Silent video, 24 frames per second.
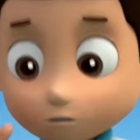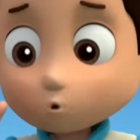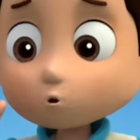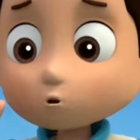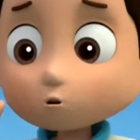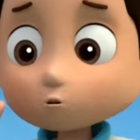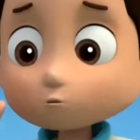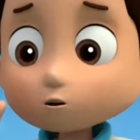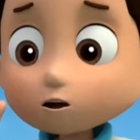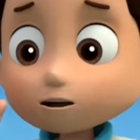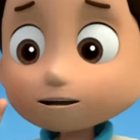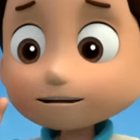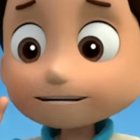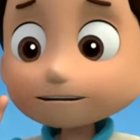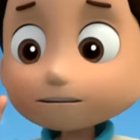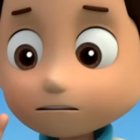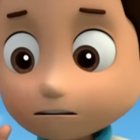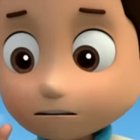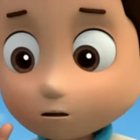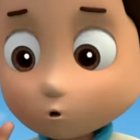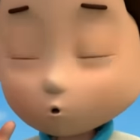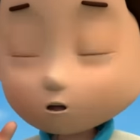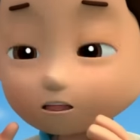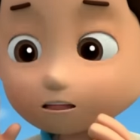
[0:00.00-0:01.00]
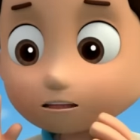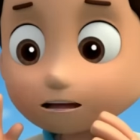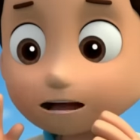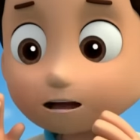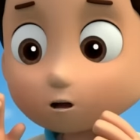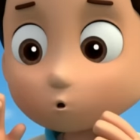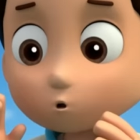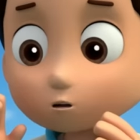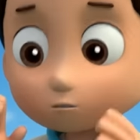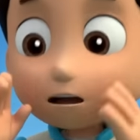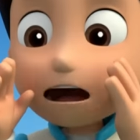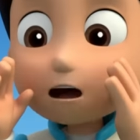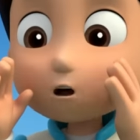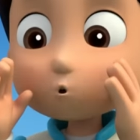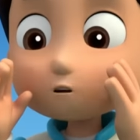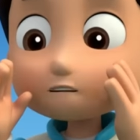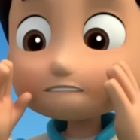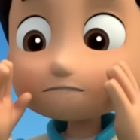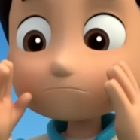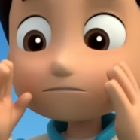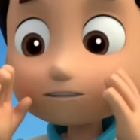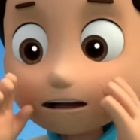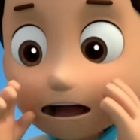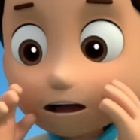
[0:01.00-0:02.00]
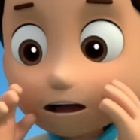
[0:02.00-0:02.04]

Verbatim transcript: Don't worry, we'll get you down from